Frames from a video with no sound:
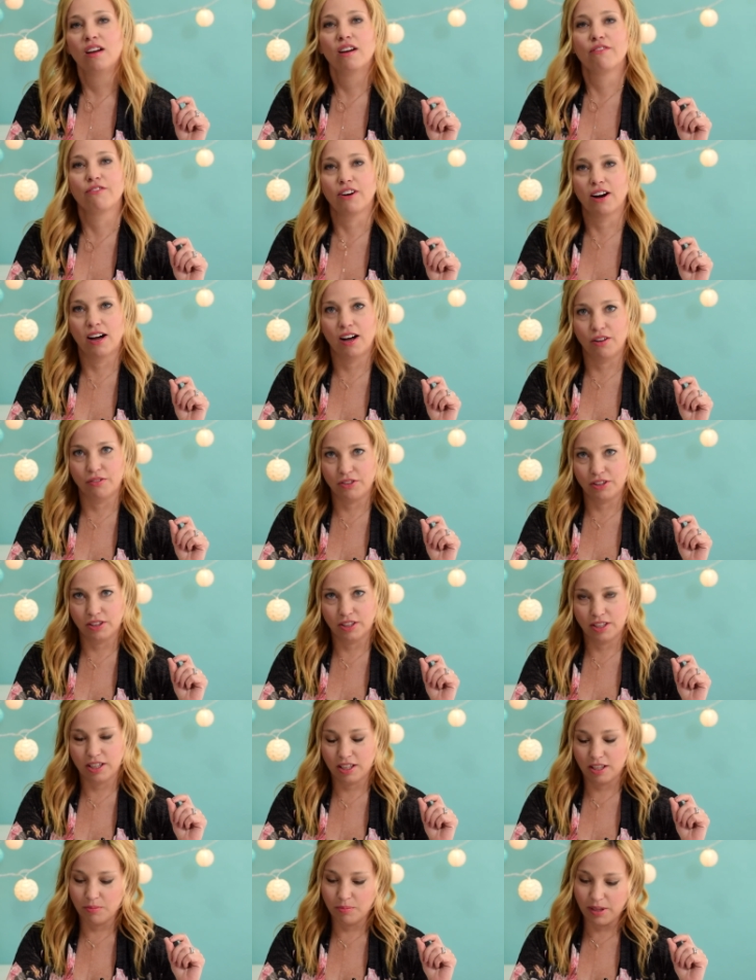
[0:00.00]
for a healthy
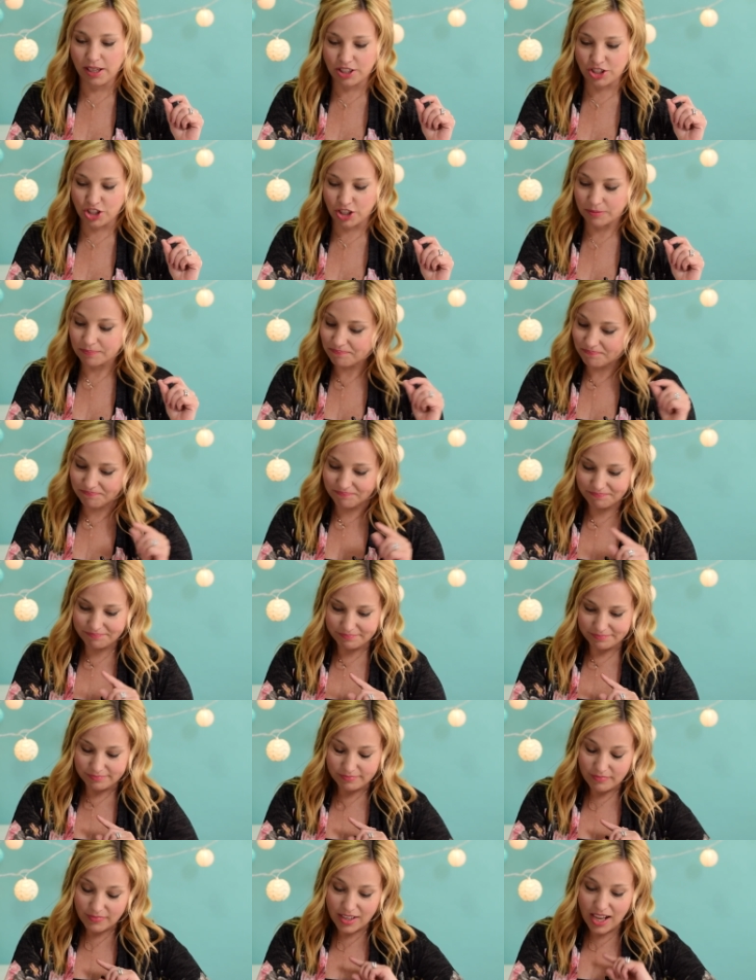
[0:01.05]
looking complexion.
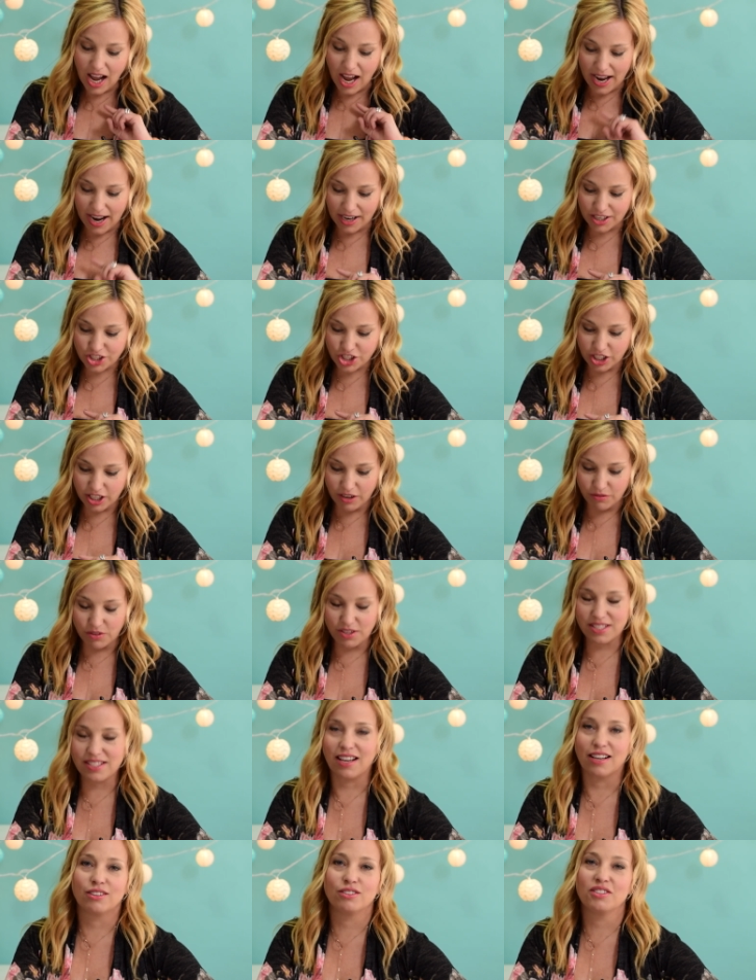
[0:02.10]
I actually have
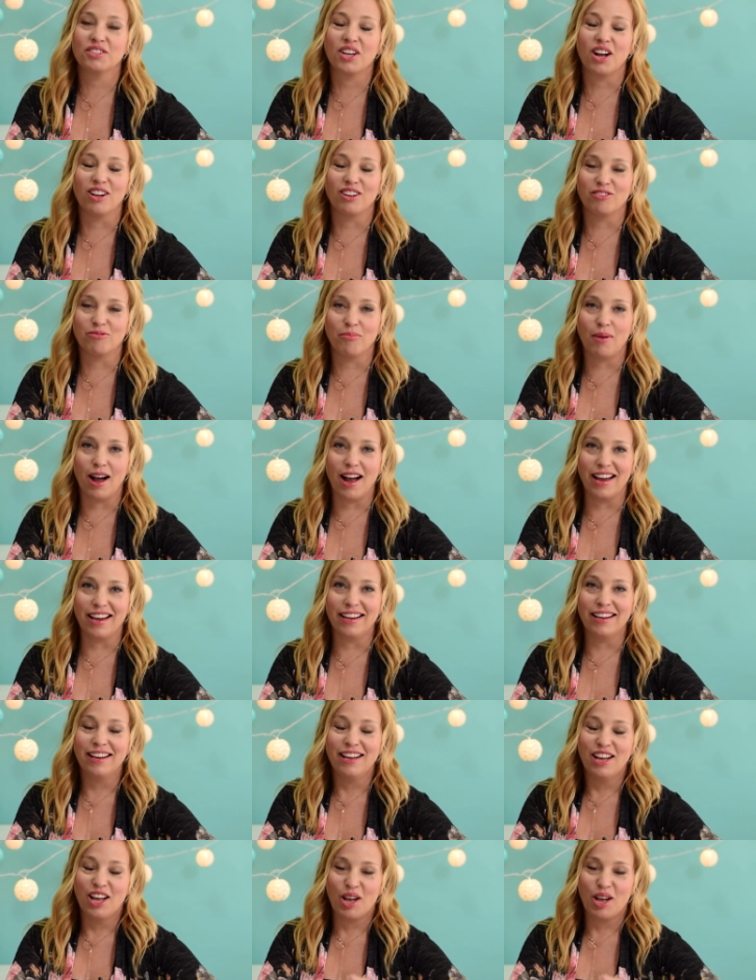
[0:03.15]
recycled all of my